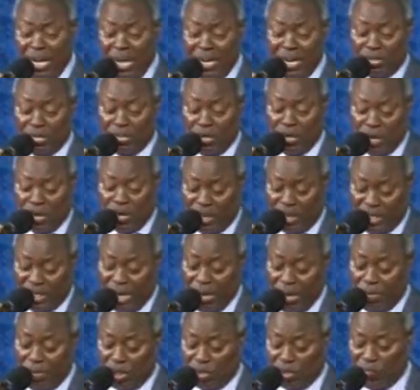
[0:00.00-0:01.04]
that will
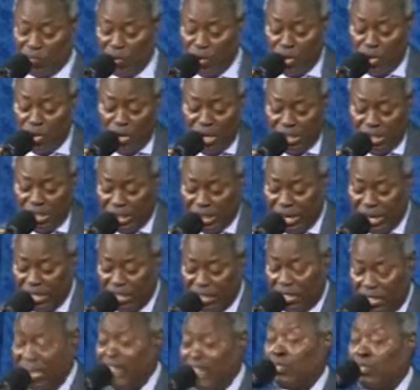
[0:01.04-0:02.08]
condemn us for all
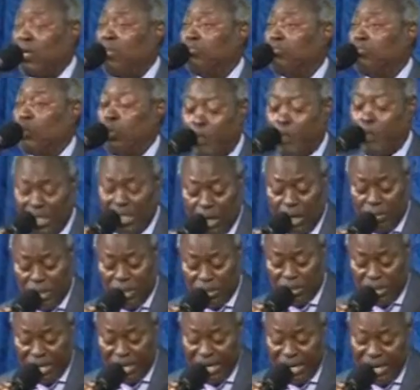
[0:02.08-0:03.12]
eternity. Let's come to point
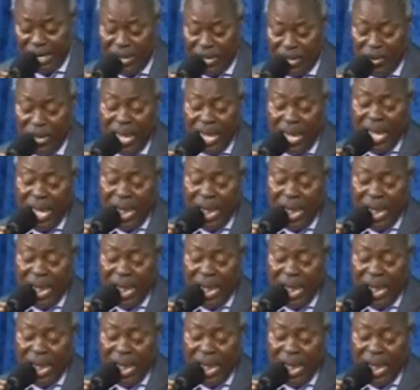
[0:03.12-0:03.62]
number 3 now.